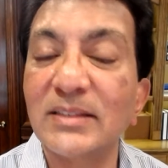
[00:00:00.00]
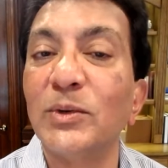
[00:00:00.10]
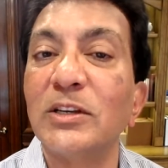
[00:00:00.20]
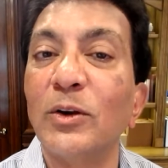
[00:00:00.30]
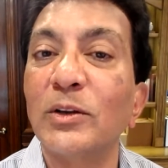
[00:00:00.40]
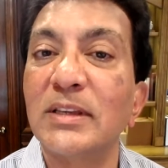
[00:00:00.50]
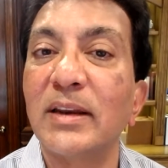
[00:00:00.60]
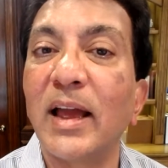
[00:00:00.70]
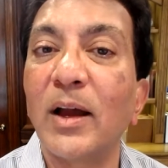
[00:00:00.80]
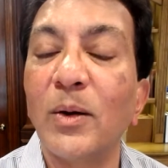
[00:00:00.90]
which looks at
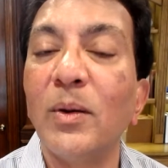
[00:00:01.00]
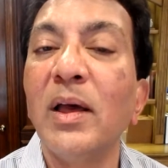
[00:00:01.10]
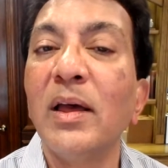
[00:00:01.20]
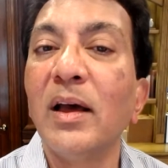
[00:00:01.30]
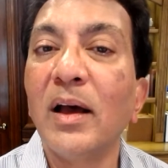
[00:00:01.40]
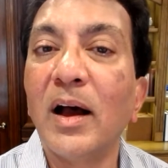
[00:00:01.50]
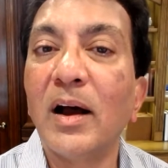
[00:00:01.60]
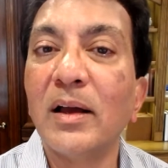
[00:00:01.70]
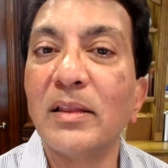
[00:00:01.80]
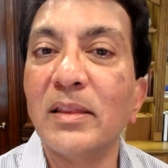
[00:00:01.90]
how
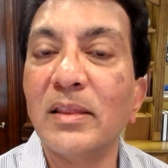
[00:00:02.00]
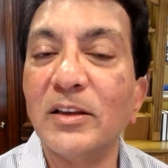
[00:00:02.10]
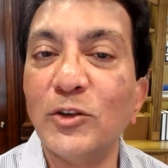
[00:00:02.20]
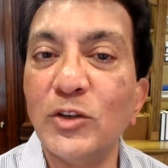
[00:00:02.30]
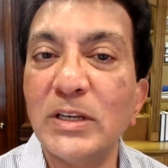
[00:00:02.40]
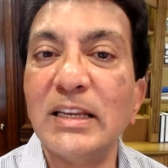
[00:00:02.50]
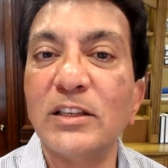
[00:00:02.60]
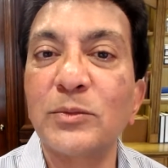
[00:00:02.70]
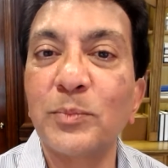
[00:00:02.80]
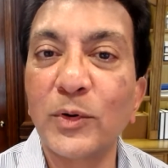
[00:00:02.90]
the genes
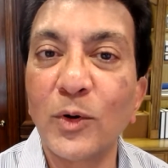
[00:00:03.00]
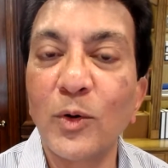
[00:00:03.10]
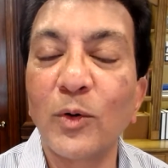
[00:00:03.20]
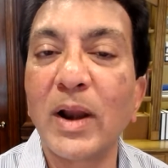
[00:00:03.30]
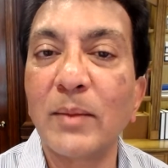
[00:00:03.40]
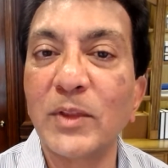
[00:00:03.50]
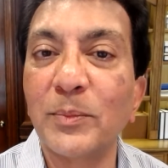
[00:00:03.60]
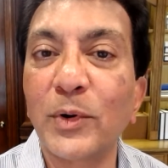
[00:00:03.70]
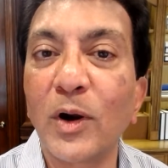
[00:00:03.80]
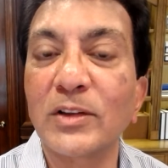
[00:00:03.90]
program the
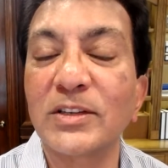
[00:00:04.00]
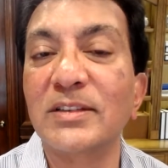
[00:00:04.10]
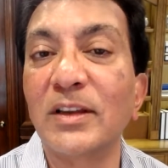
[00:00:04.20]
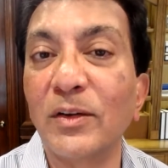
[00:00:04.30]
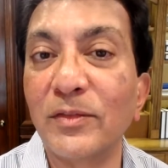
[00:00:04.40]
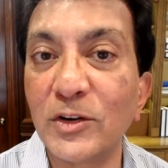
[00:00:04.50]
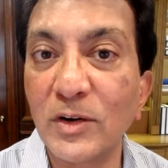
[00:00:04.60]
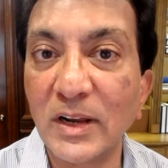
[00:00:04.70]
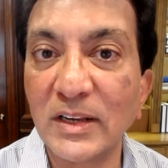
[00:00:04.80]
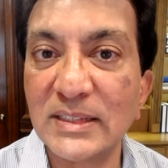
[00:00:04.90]
processing of
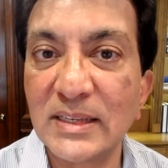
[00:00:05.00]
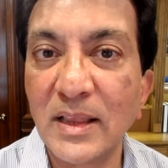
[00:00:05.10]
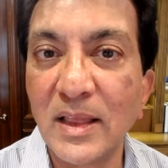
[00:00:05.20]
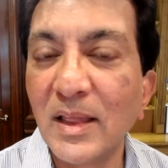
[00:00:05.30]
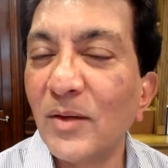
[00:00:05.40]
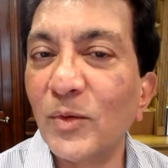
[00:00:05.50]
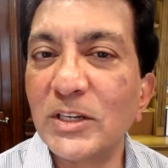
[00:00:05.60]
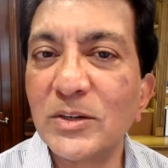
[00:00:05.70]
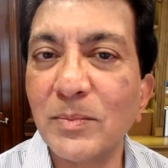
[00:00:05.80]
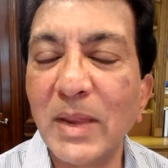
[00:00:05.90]
drugs,
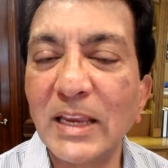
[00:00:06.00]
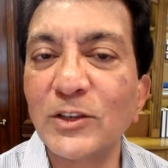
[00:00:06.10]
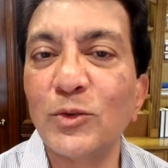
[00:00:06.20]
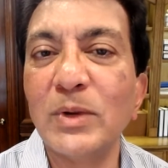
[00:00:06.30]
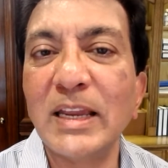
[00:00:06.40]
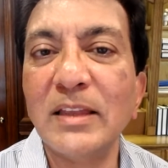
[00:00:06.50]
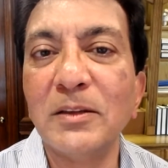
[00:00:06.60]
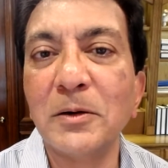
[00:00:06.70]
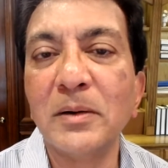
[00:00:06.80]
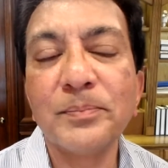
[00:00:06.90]
which makes you
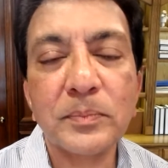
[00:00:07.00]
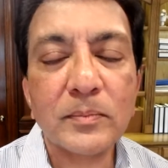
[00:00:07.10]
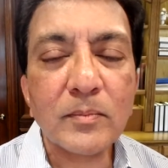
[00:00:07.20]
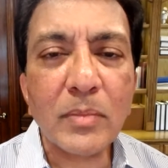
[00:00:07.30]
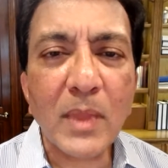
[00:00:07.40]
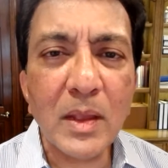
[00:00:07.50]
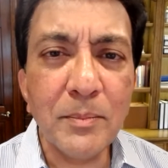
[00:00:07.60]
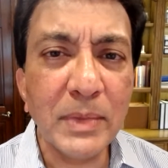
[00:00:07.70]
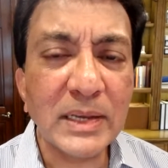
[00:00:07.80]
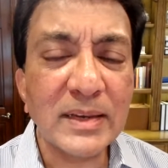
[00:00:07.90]
either
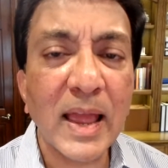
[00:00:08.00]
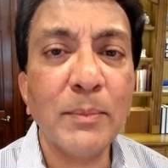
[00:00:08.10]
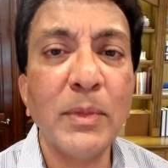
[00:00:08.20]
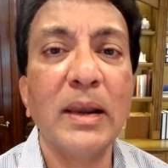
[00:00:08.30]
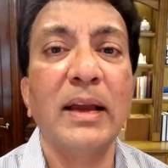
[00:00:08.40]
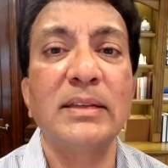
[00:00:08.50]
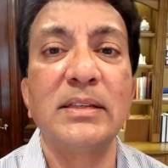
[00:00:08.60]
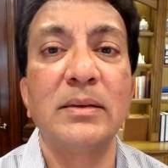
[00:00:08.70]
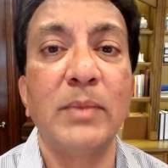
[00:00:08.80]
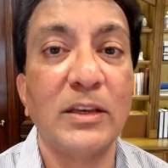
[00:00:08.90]
metabolize
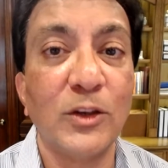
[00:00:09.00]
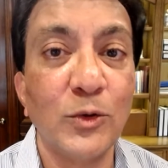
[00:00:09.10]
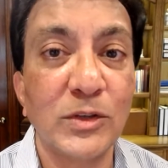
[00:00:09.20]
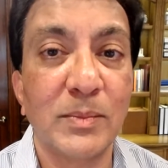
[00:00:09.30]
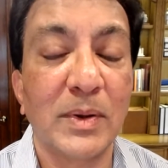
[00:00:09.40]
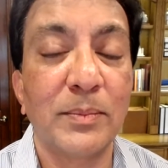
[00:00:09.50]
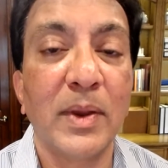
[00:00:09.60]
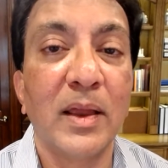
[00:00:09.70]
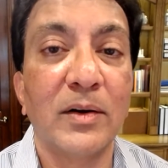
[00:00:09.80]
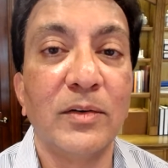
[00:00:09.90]
them and use them up
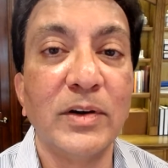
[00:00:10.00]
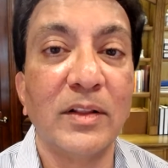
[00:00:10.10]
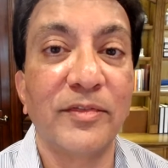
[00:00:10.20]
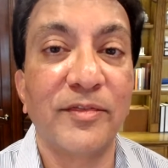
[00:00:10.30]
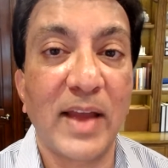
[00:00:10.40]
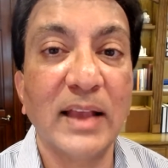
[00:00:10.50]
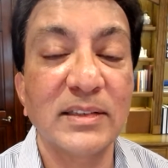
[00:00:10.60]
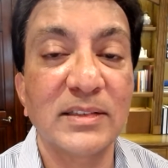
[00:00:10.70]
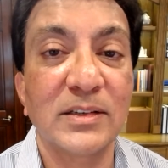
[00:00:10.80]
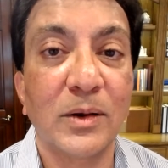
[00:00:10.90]
real
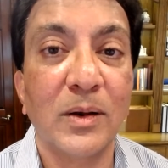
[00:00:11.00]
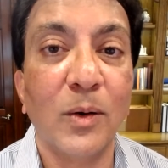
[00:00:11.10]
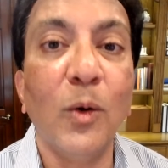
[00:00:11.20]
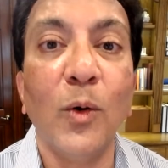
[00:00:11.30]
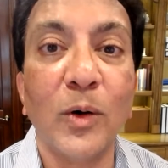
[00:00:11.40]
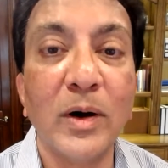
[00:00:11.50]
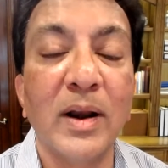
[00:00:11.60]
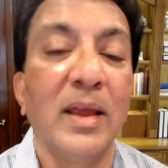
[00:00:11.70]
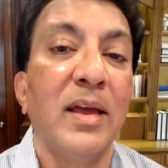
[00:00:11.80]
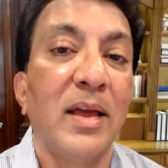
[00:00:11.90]
fast, or
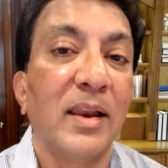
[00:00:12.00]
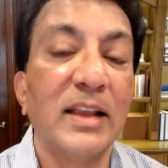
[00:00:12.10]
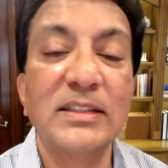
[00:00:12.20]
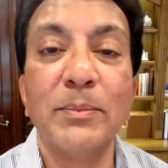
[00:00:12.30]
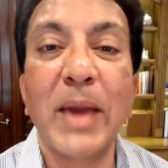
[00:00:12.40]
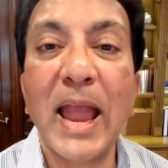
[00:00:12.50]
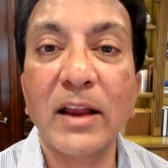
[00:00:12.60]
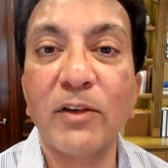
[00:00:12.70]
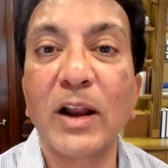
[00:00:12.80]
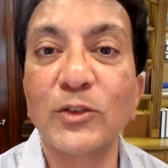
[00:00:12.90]
let them hang
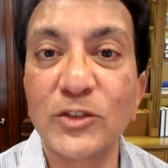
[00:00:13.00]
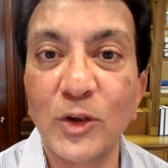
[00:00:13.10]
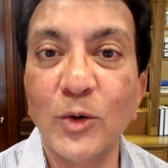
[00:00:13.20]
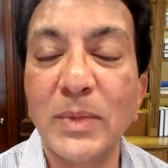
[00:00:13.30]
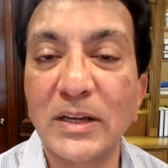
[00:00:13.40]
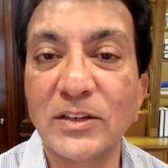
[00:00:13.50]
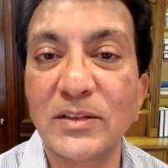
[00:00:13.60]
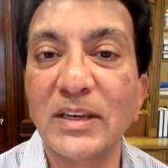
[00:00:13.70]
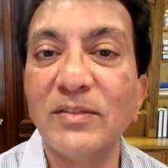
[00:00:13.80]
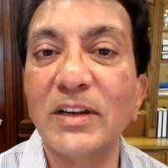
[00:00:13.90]
around so much that
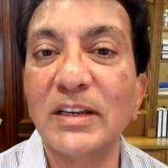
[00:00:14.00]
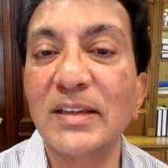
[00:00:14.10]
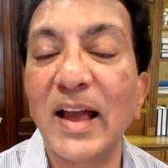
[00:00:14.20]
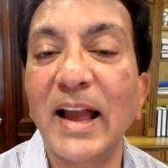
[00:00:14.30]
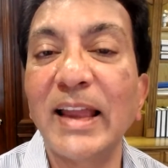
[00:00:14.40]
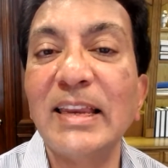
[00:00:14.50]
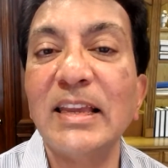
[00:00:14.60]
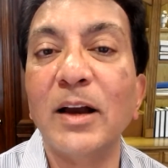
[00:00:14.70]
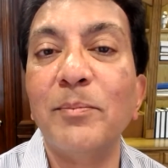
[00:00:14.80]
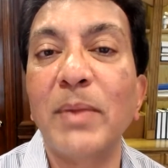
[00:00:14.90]
even a tiny
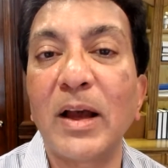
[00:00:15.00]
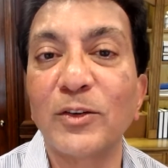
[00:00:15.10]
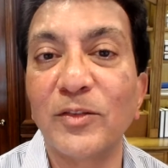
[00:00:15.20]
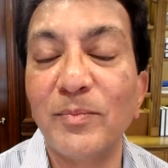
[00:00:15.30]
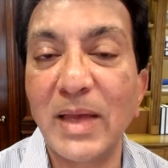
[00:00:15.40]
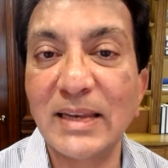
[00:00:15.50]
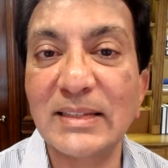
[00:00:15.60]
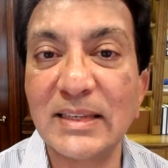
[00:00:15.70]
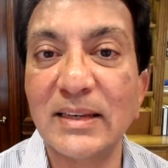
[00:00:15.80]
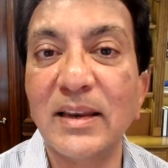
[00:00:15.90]
amount of
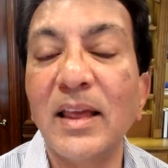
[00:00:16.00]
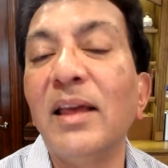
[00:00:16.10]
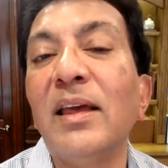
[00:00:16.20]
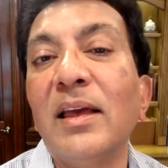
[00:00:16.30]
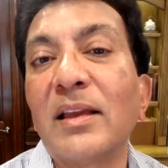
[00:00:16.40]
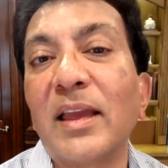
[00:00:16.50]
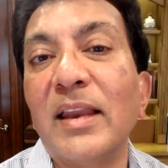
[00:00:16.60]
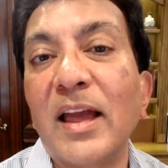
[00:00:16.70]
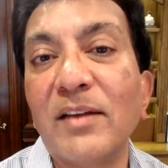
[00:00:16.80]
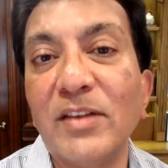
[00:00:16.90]
medicine can
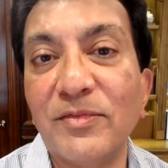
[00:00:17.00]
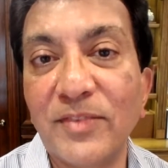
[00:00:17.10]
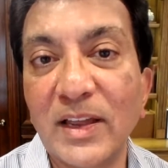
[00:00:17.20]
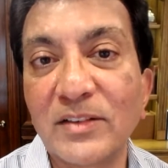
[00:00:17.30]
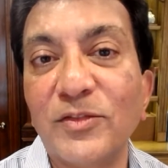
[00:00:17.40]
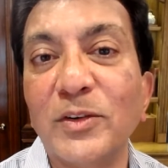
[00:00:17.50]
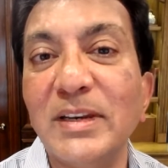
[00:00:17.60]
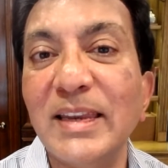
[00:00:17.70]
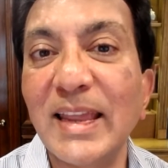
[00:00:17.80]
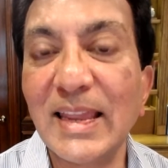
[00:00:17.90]
have effect for
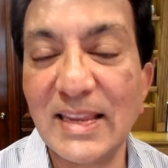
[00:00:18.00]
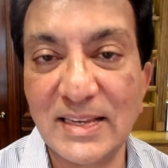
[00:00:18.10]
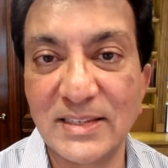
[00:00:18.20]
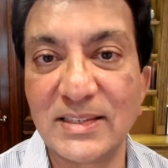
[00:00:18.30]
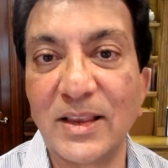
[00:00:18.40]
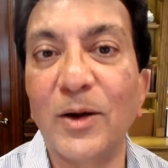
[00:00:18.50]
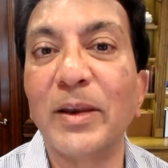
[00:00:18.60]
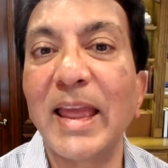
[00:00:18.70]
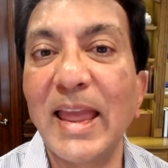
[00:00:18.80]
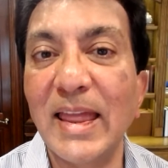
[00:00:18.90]
days on
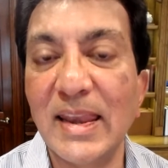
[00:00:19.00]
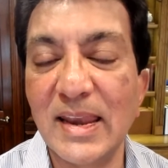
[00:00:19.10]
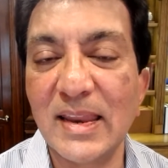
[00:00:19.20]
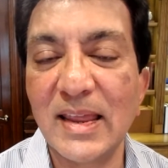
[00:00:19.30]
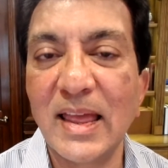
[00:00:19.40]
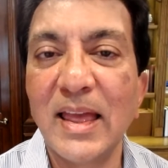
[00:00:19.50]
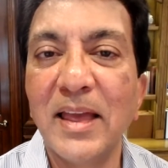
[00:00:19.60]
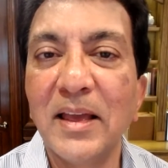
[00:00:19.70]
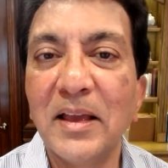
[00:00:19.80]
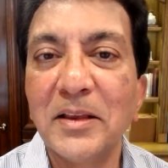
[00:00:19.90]
end.
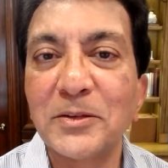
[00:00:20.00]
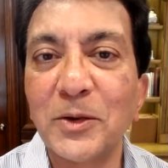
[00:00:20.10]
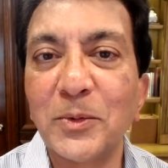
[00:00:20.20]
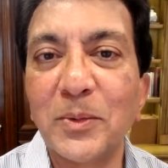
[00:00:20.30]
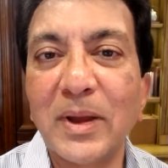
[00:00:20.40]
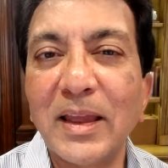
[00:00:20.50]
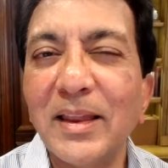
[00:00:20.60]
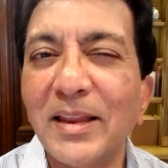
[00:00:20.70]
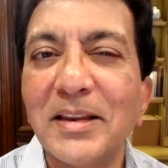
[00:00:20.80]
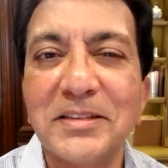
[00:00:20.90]
So it
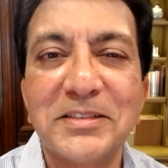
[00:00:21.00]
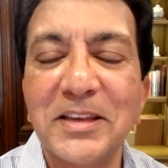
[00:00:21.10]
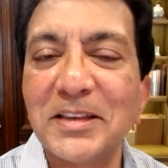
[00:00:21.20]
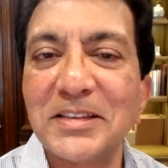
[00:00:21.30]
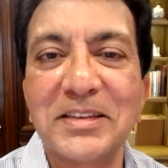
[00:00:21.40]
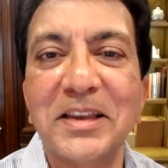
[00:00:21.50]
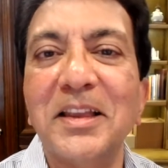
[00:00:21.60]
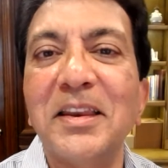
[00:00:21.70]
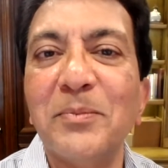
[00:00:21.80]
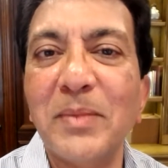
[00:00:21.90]
is just
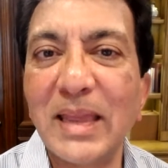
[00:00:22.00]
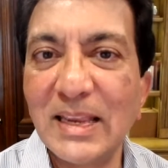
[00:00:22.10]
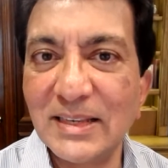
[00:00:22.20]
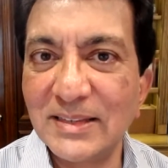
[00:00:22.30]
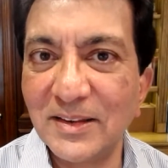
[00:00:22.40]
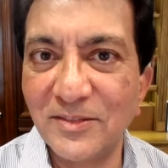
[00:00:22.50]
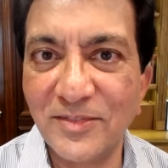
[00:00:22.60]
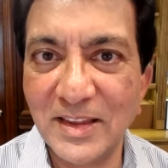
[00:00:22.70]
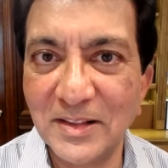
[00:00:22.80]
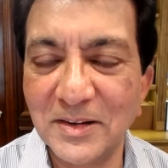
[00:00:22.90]
an amazing
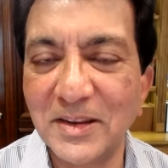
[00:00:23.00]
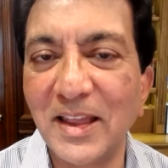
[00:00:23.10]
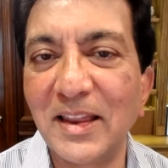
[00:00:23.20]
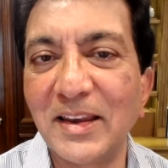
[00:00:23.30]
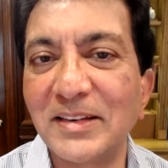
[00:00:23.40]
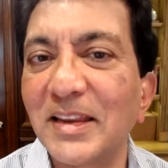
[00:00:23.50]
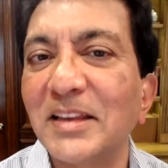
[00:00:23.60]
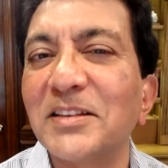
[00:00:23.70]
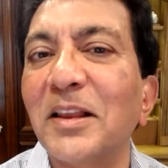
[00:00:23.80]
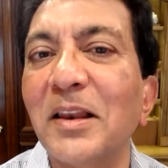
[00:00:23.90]
field, and it
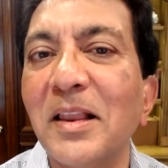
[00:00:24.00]
takes a